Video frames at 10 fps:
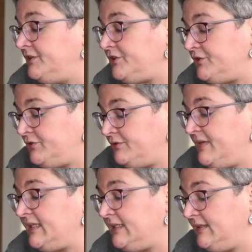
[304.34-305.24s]
addition to
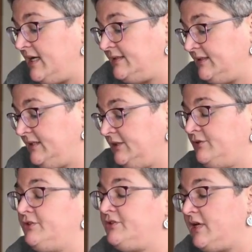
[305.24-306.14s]
recognizing
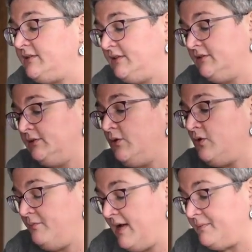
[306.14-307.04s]
and constructing the
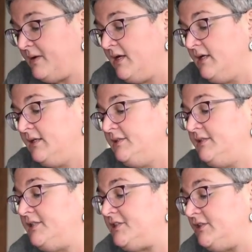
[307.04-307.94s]
logo map,
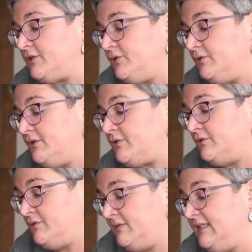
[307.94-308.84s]
teaching students
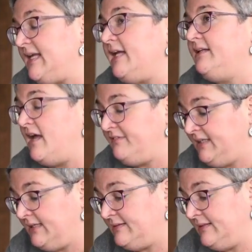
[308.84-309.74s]
to read and
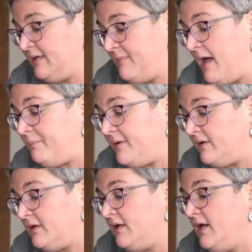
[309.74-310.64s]
navigating a map,
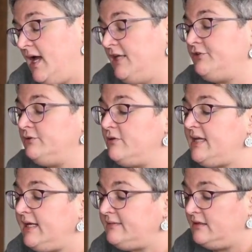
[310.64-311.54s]
and to
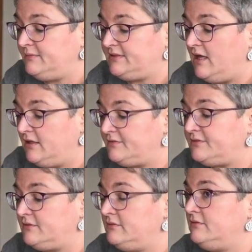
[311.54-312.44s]
locate
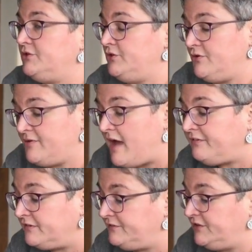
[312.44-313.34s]
themselves, the
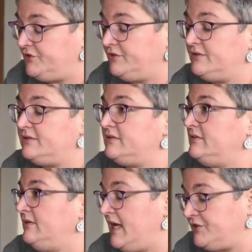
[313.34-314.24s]
geographic features,
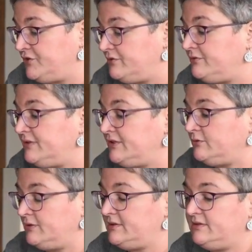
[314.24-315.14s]
natural
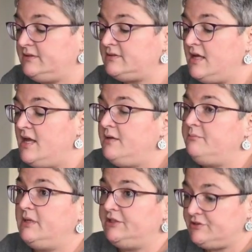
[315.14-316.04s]
resources,
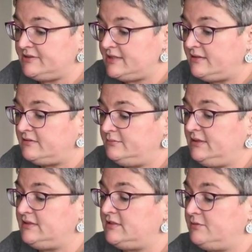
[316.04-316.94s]
major
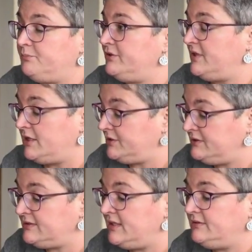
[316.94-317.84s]
settlements,
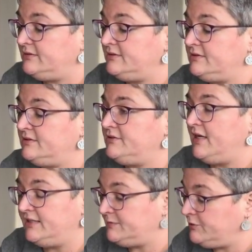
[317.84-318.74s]
production centers,
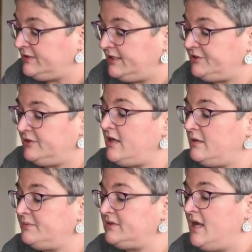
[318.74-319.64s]
transportation
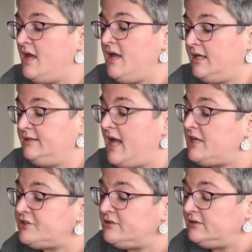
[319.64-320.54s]
hubs, and
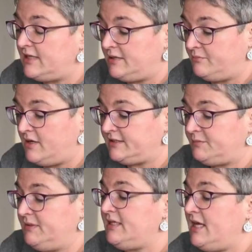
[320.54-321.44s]
national
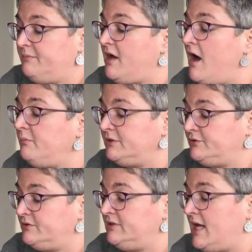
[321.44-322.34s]
landmarks became common
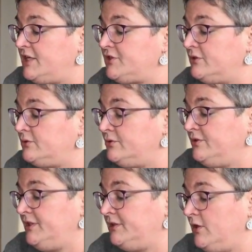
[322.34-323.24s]
to the national
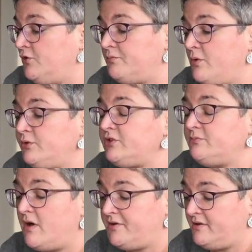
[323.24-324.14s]
curricula of
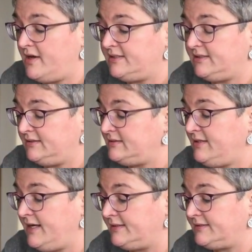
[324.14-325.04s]
most modernizing
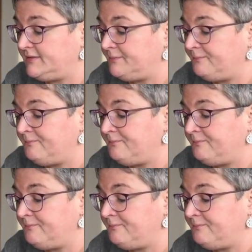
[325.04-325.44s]
states.